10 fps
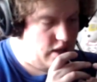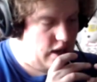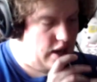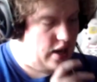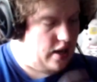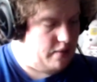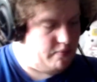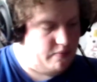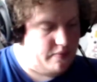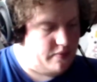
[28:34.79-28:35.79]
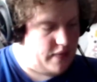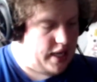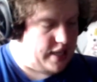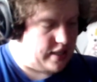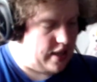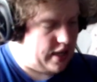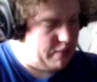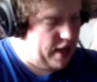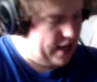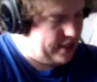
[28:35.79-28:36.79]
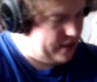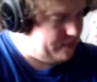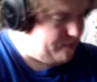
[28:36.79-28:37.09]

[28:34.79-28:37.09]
As I think about it,